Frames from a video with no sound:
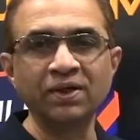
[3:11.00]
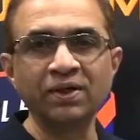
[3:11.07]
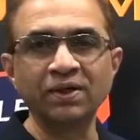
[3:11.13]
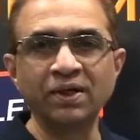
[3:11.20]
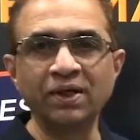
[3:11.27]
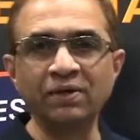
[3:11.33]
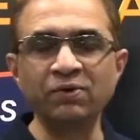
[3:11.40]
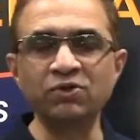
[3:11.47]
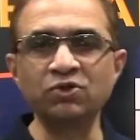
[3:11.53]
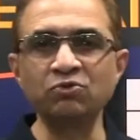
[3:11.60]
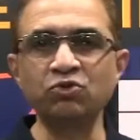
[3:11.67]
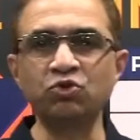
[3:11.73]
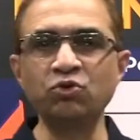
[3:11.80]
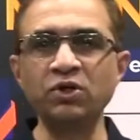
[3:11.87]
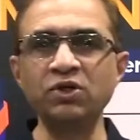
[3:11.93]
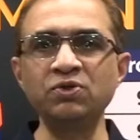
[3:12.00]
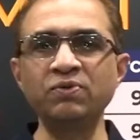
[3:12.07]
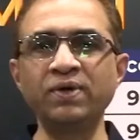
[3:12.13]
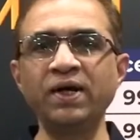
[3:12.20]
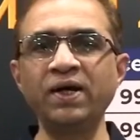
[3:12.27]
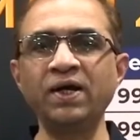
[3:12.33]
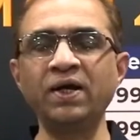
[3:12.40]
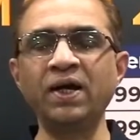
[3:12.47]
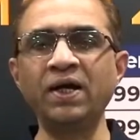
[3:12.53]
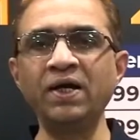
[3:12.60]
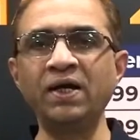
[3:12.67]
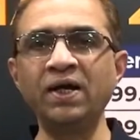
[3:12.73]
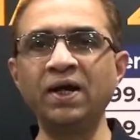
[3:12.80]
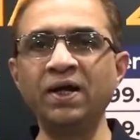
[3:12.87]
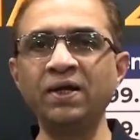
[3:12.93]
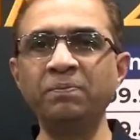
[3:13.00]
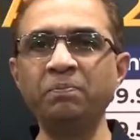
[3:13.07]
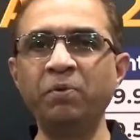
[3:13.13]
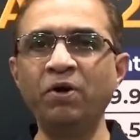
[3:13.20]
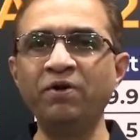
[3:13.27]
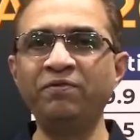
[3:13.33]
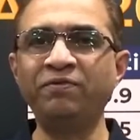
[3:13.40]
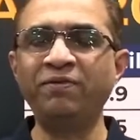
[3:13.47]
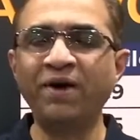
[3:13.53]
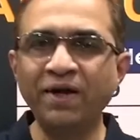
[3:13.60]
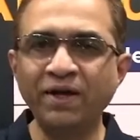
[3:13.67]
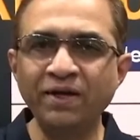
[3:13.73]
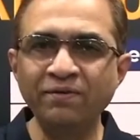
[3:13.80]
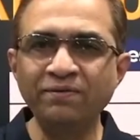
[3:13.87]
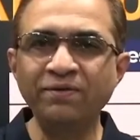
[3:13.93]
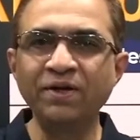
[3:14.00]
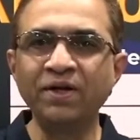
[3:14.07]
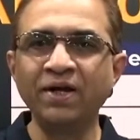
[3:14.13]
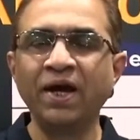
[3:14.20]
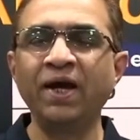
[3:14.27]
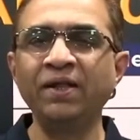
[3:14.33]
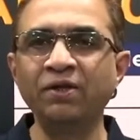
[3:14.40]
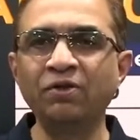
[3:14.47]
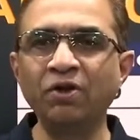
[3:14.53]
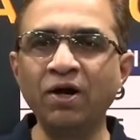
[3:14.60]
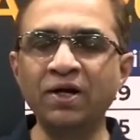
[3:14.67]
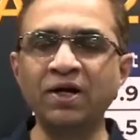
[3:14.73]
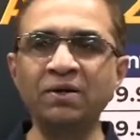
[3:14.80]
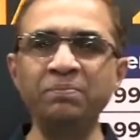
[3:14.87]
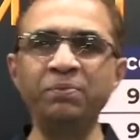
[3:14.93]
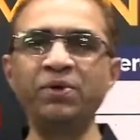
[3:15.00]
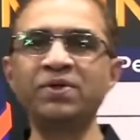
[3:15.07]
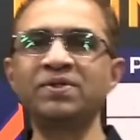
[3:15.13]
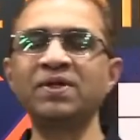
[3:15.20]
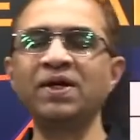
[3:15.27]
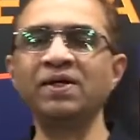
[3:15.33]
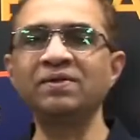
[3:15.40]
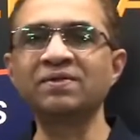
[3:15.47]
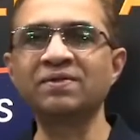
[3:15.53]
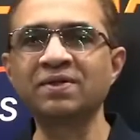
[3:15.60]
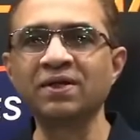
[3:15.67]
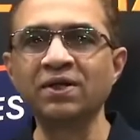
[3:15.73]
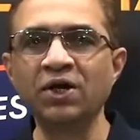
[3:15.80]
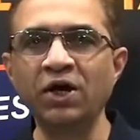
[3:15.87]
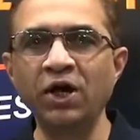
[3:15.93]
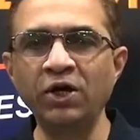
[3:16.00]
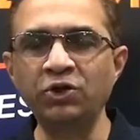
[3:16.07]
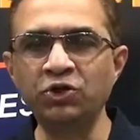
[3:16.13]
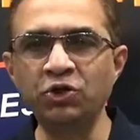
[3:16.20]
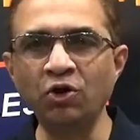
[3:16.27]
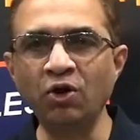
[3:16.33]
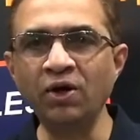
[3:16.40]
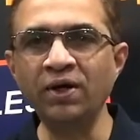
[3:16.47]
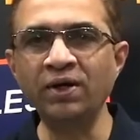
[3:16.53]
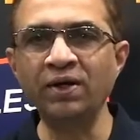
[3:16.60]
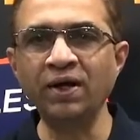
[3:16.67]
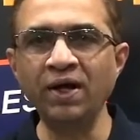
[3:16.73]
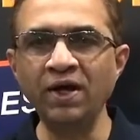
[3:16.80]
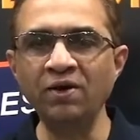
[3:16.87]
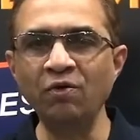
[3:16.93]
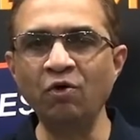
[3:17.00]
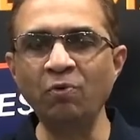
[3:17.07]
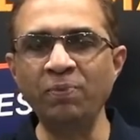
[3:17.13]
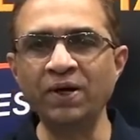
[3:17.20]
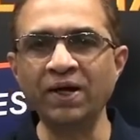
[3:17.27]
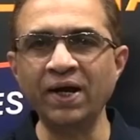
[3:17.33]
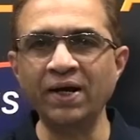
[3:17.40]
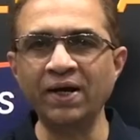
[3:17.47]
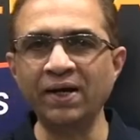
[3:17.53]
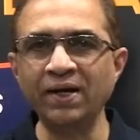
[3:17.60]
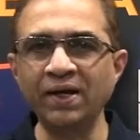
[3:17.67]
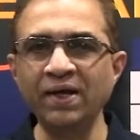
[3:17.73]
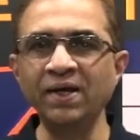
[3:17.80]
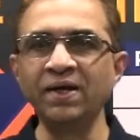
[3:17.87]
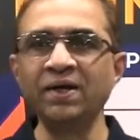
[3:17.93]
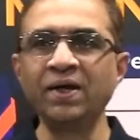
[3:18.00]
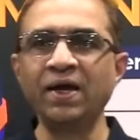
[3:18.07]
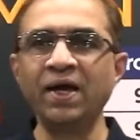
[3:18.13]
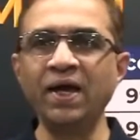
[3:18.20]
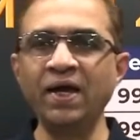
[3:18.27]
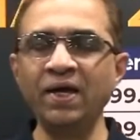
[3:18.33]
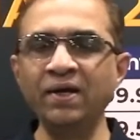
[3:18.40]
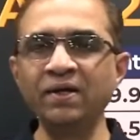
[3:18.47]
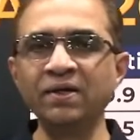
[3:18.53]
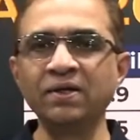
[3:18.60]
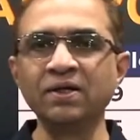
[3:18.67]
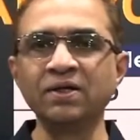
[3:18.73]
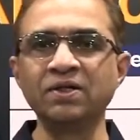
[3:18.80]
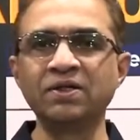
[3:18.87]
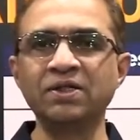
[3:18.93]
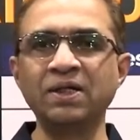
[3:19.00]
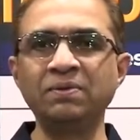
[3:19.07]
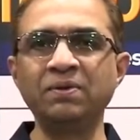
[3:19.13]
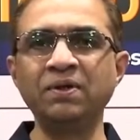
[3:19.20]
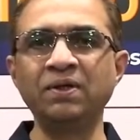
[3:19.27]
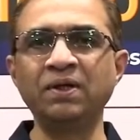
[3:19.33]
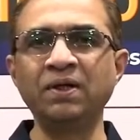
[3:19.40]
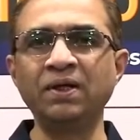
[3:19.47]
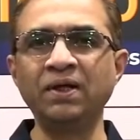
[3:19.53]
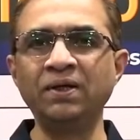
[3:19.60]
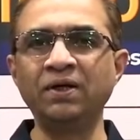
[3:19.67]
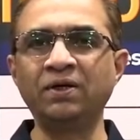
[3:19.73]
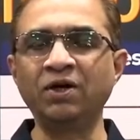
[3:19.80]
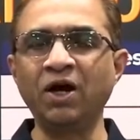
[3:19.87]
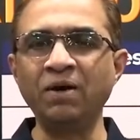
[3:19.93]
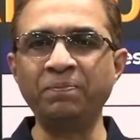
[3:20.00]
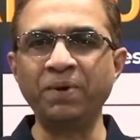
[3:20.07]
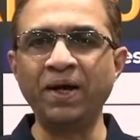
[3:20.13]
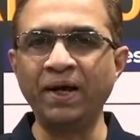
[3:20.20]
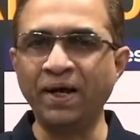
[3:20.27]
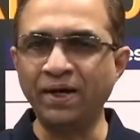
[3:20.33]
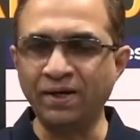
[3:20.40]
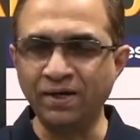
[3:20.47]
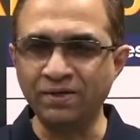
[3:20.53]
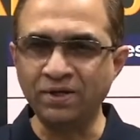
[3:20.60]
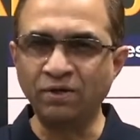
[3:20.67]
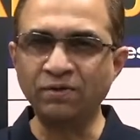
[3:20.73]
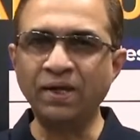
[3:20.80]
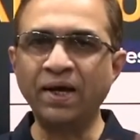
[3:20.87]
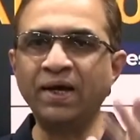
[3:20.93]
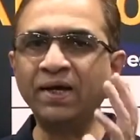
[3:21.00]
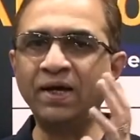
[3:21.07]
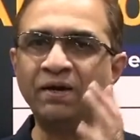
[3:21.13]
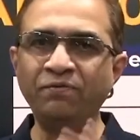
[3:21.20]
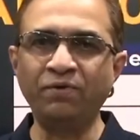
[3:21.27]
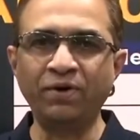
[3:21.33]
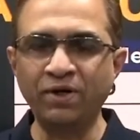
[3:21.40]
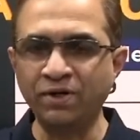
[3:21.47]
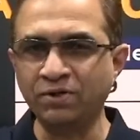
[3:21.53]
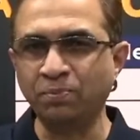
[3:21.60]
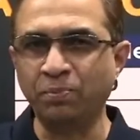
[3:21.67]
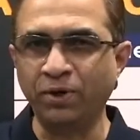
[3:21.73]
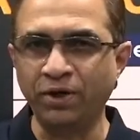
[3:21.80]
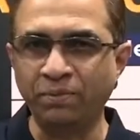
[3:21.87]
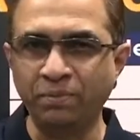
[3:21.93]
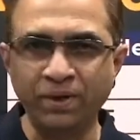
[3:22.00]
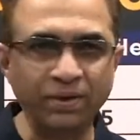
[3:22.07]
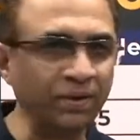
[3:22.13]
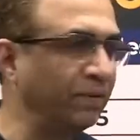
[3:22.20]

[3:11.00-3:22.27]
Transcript: There were some students who were getting 99.5 and they thought computer science assured in open category in the top NITs. Now they are in for a disappointment.